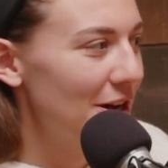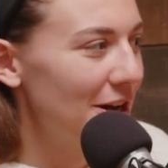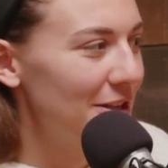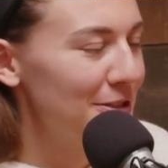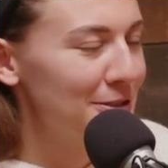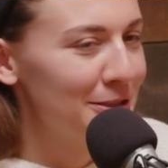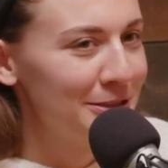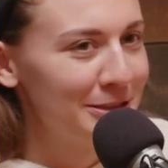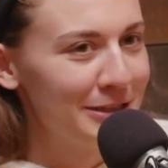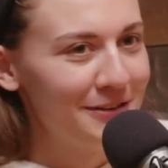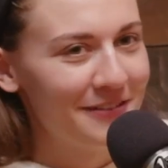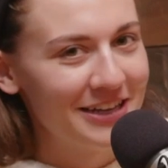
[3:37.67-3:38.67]

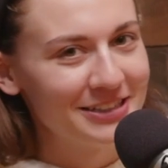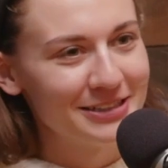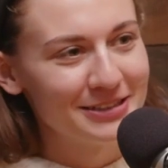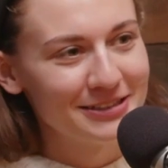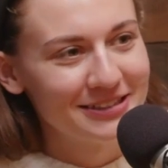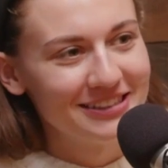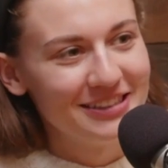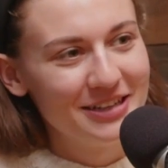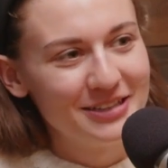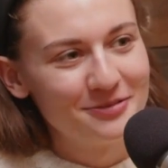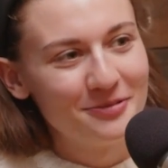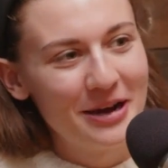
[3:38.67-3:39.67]
unsolicited advice is
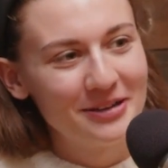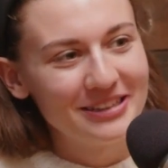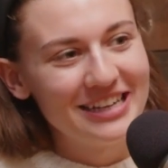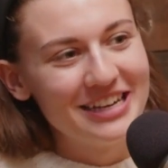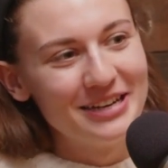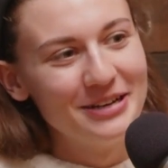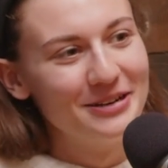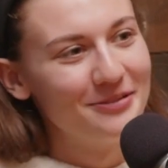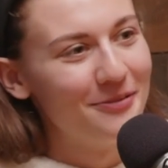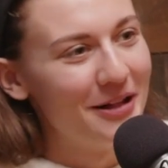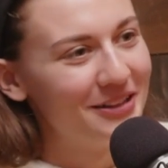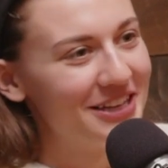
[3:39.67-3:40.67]
rarely
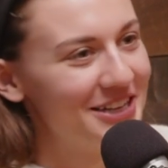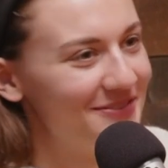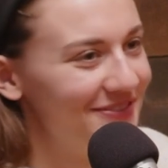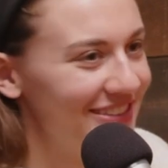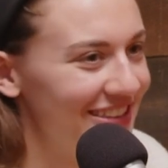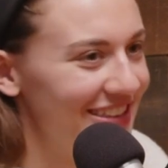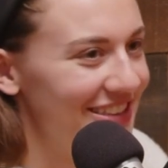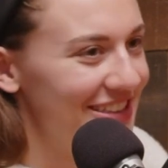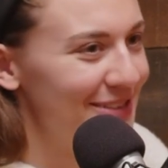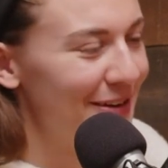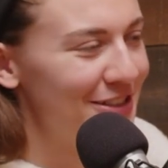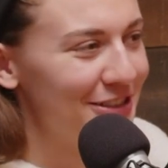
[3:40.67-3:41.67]
welcome,
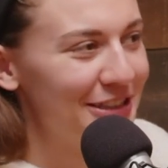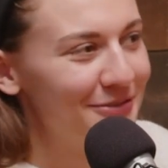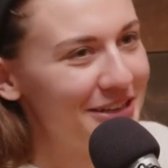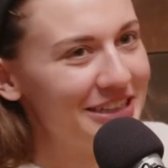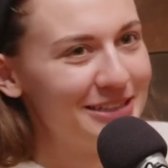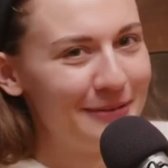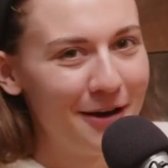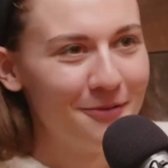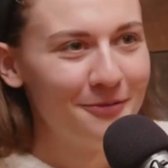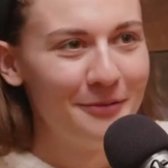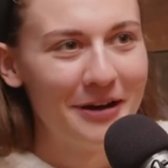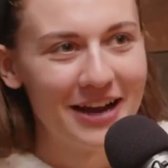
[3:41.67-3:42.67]
especially when it's
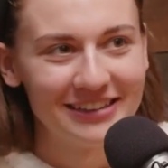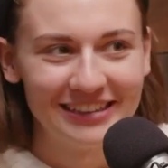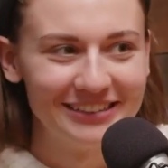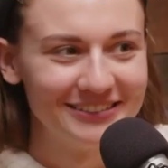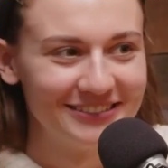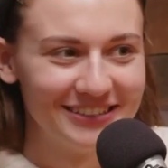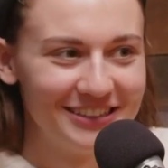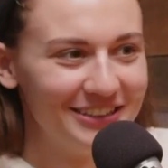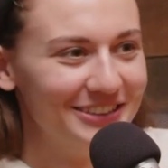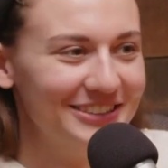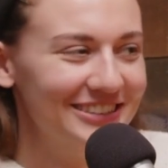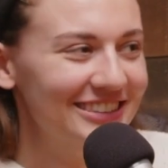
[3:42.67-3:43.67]
about where I live.
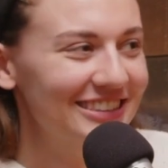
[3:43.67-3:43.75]
So